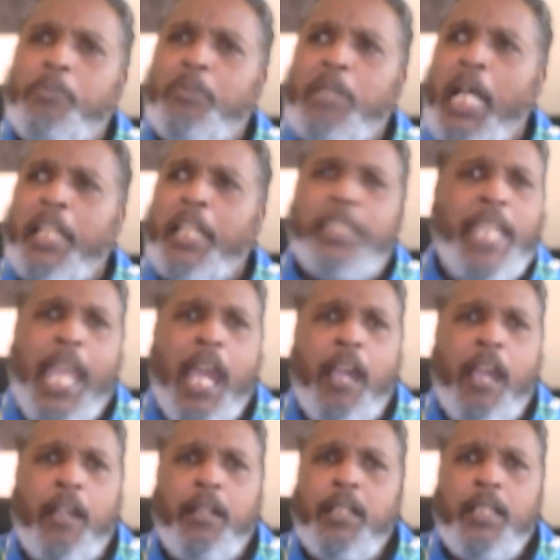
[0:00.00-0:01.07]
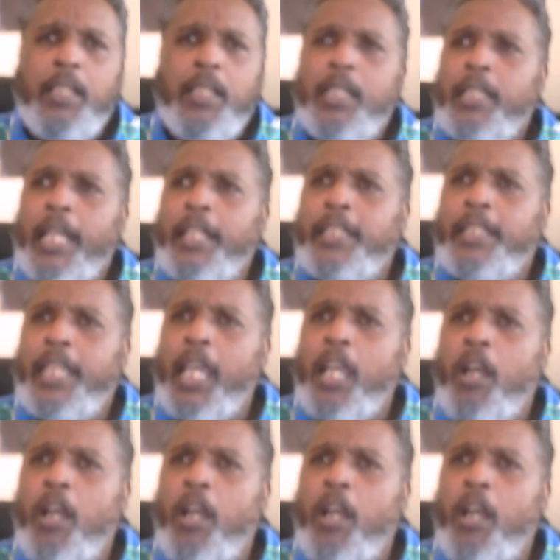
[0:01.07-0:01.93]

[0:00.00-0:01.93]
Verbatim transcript: not a care, not a care.